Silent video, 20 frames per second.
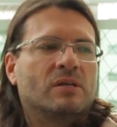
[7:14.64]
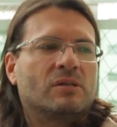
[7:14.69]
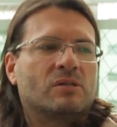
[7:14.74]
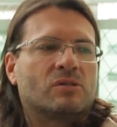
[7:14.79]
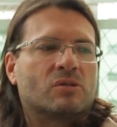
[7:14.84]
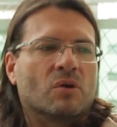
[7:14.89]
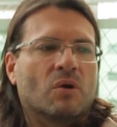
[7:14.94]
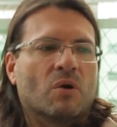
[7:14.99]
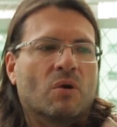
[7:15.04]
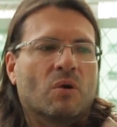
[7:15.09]

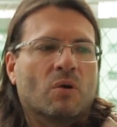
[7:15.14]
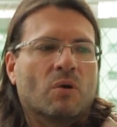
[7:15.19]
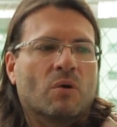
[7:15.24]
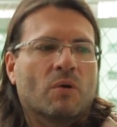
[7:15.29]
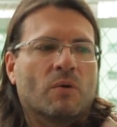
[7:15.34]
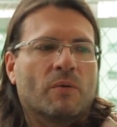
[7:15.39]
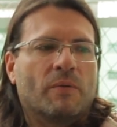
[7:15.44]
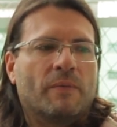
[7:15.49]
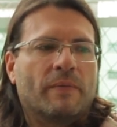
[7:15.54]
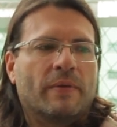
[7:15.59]

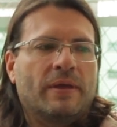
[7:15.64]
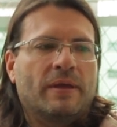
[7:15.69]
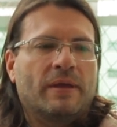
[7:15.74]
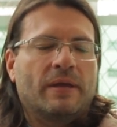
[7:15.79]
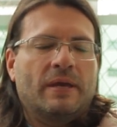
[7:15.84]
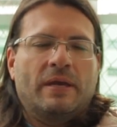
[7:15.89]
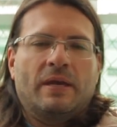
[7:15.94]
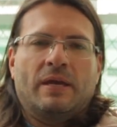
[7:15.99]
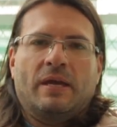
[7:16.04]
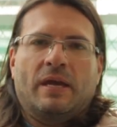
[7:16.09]
So
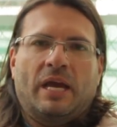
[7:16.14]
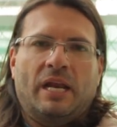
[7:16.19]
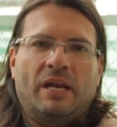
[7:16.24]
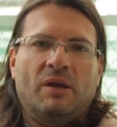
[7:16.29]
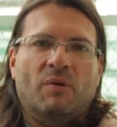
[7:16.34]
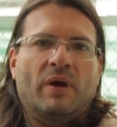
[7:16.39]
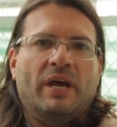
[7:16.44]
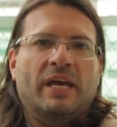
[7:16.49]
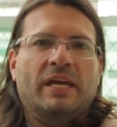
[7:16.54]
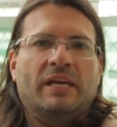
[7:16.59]

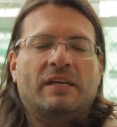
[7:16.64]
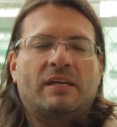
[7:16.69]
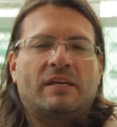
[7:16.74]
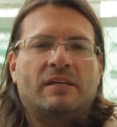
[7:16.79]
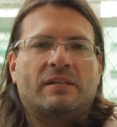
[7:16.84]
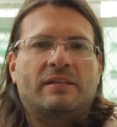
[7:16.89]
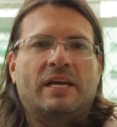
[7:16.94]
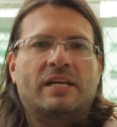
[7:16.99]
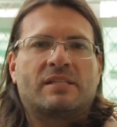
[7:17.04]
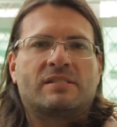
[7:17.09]
anyway,
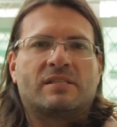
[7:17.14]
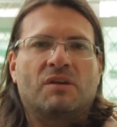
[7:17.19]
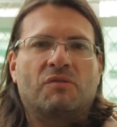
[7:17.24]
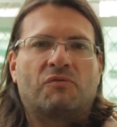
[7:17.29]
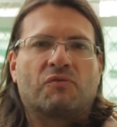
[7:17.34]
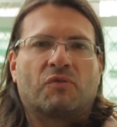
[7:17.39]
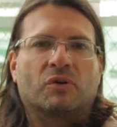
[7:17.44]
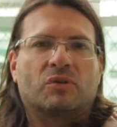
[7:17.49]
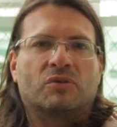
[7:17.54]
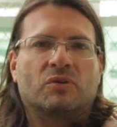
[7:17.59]
that's it
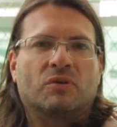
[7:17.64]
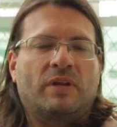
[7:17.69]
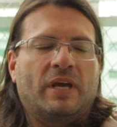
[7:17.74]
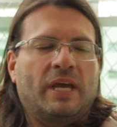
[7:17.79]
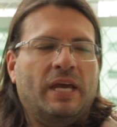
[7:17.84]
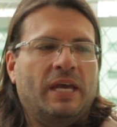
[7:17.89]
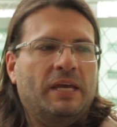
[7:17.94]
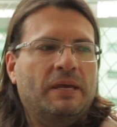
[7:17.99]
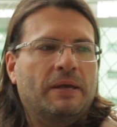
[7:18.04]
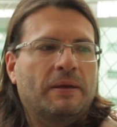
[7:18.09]
for
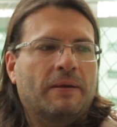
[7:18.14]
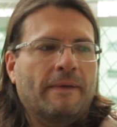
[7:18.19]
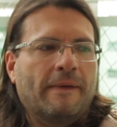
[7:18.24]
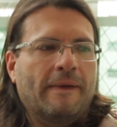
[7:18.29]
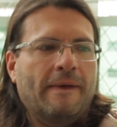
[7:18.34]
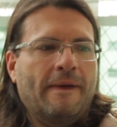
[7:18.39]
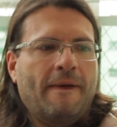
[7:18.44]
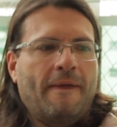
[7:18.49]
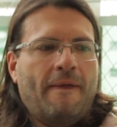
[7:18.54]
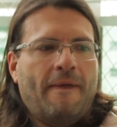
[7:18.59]
today.
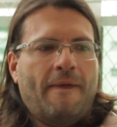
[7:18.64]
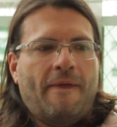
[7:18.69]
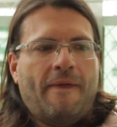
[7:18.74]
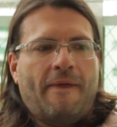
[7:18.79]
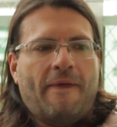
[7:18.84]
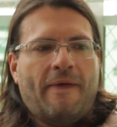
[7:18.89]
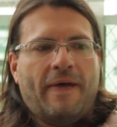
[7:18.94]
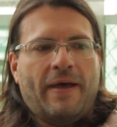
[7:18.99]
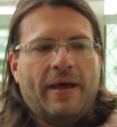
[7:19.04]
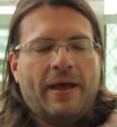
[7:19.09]

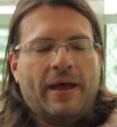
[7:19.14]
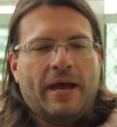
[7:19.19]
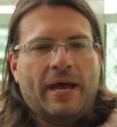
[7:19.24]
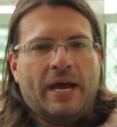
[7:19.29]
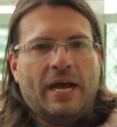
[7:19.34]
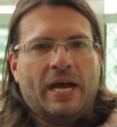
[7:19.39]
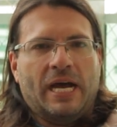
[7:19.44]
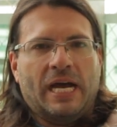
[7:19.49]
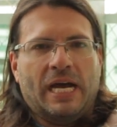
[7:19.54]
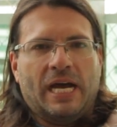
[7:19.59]

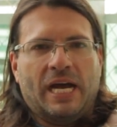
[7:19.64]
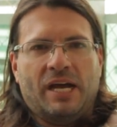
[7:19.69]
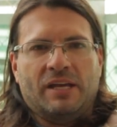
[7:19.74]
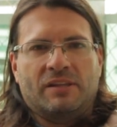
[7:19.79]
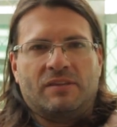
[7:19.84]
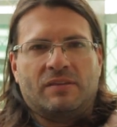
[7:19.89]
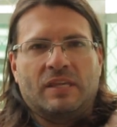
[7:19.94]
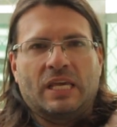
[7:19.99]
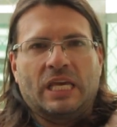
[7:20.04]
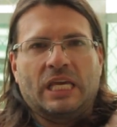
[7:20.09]
Uh, I
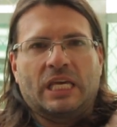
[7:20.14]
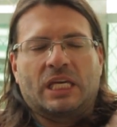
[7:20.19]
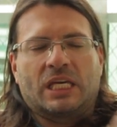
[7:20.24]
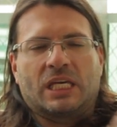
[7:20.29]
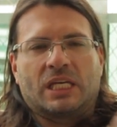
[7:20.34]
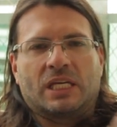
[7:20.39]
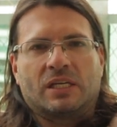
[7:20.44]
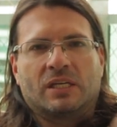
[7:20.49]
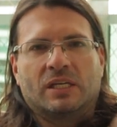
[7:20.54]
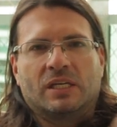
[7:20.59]
think
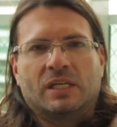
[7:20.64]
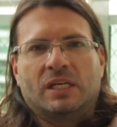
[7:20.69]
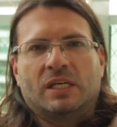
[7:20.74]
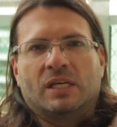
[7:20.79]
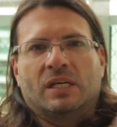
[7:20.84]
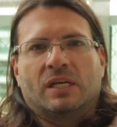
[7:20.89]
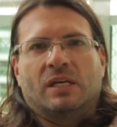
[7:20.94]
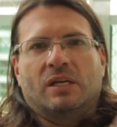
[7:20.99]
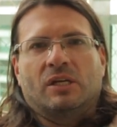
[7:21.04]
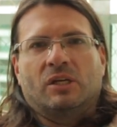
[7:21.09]

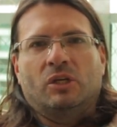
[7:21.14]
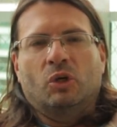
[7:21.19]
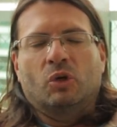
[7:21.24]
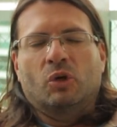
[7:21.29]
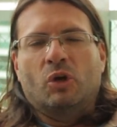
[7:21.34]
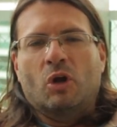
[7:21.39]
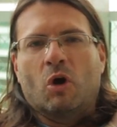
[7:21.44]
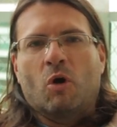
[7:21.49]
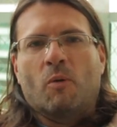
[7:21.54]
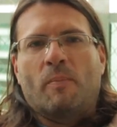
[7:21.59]
you
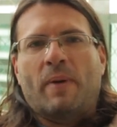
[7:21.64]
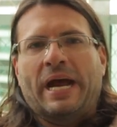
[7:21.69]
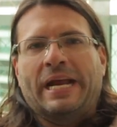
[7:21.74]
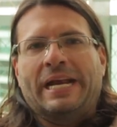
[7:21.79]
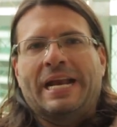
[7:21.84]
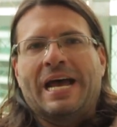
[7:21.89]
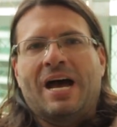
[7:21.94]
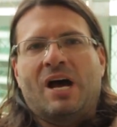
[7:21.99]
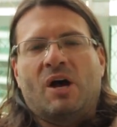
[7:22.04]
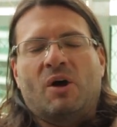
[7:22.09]
know by
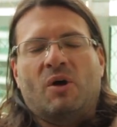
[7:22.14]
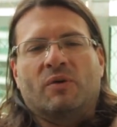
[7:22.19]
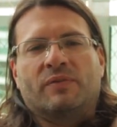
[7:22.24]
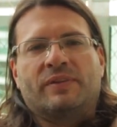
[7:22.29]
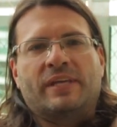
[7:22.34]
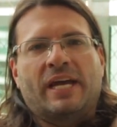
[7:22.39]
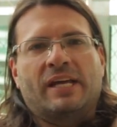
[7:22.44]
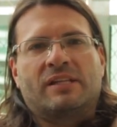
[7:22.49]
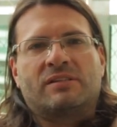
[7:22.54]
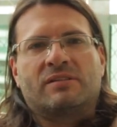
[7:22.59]
now
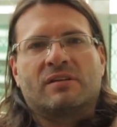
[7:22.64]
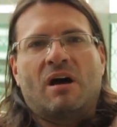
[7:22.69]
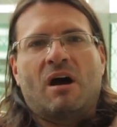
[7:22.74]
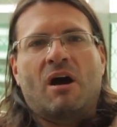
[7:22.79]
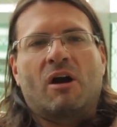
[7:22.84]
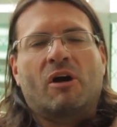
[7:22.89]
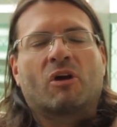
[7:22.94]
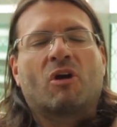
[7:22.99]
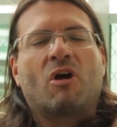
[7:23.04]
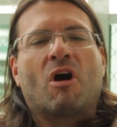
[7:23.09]
that
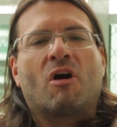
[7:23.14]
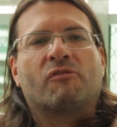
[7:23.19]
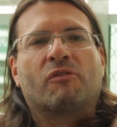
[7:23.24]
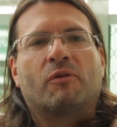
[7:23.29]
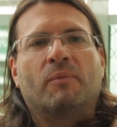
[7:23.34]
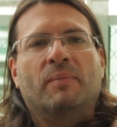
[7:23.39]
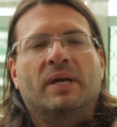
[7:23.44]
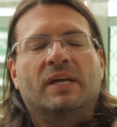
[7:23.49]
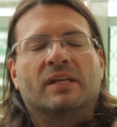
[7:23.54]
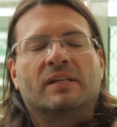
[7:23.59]
our
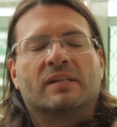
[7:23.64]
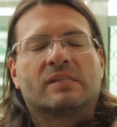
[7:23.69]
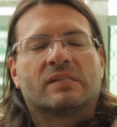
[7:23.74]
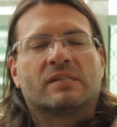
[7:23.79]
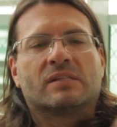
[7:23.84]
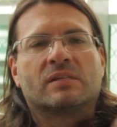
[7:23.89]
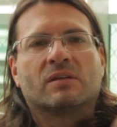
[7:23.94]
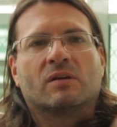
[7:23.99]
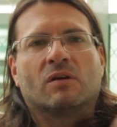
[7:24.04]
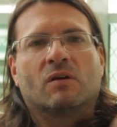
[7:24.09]

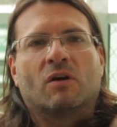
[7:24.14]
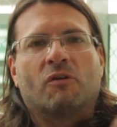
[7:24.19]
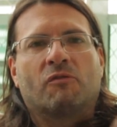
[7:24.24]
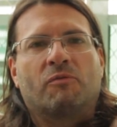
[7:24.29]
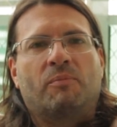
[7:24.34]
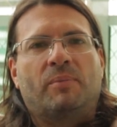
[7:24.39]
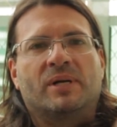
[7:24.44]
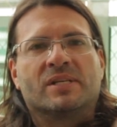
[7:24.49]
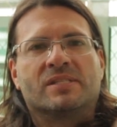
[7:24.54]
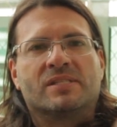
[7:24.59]
government
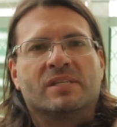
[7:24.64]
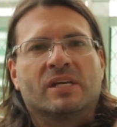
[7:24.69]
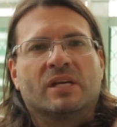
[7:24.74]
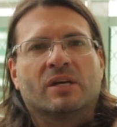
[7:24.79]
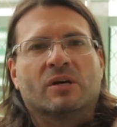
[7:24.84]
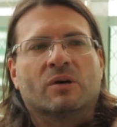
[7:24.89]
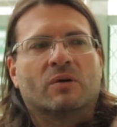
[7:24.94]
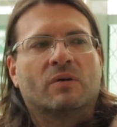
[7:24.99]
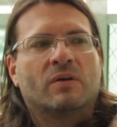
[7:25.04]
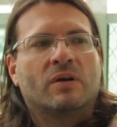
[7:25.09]
of
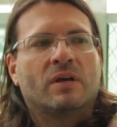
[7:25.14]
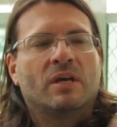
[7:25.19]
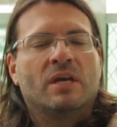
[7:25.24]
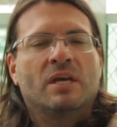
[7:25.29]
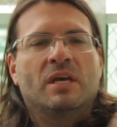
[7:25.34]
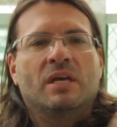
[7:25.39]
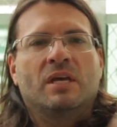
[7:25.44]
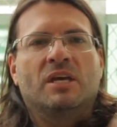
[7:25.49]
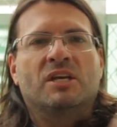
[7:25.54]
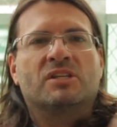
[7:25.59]
Brazil
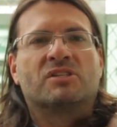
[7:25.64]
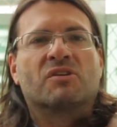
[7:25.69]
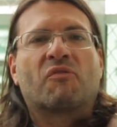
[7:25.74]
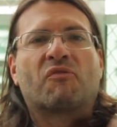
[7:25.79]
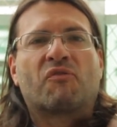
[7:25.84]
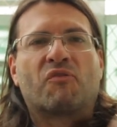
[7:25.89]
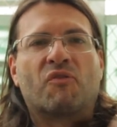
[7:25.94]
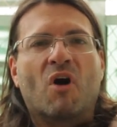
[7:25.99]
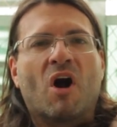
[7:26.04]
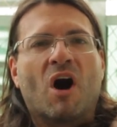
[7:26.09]
is a
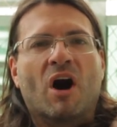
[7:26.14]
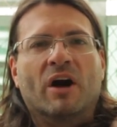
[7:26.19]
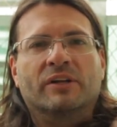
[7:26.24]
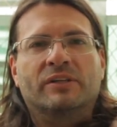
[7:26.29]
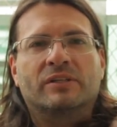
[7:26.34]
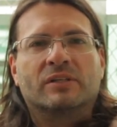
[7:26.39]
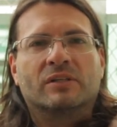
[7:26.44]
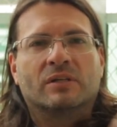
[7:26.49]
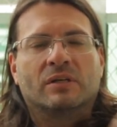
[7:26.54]
fraud.